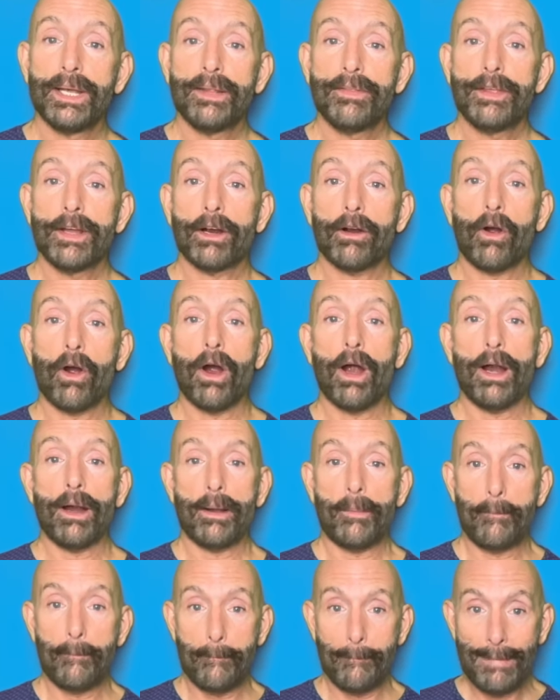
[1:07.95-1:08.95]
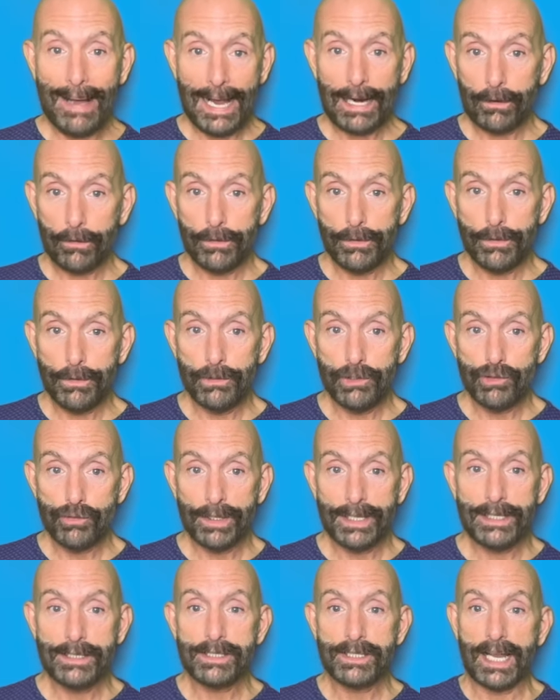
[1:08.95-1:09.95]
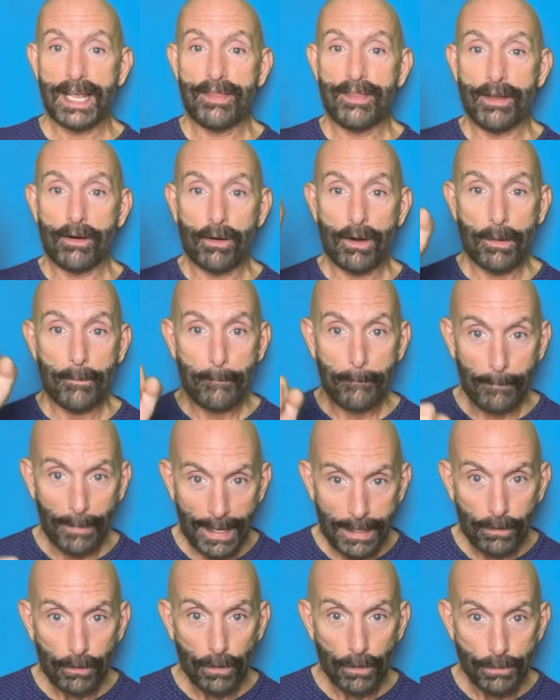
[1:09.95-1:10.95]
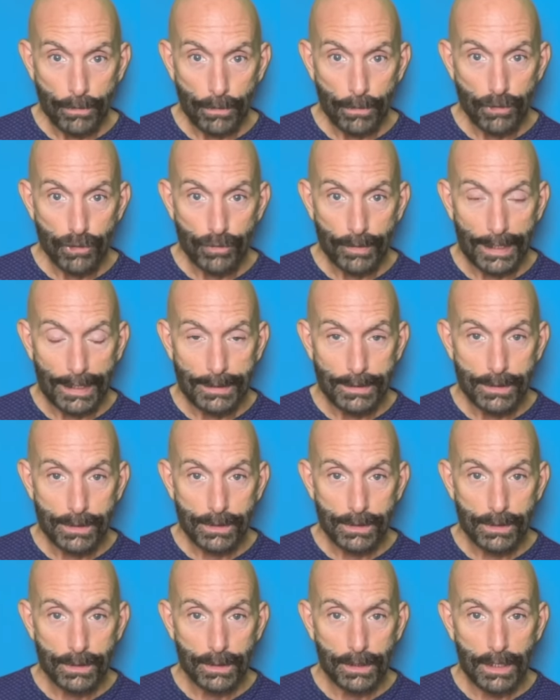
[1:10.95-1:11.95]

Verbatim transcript: There are macronutrients and there are micronutrients.